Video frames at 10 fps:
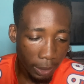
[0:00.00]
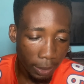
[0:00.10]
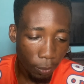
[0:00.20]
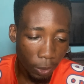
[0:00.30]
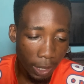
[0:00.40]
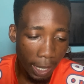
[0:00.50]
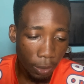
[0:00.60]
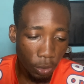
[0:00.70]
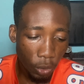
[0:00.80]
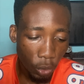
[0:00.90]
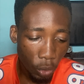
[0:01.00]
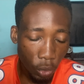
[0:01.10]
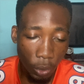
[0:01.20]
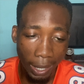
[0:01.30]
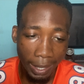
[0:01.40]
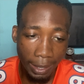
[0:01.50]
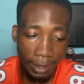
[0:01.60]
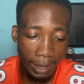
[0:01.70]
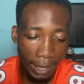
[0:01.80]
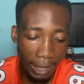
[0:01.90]
what they are going to use to calculate
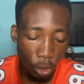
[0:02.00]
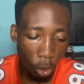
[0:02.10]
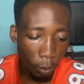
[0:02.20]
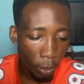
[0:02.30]
the airdrop.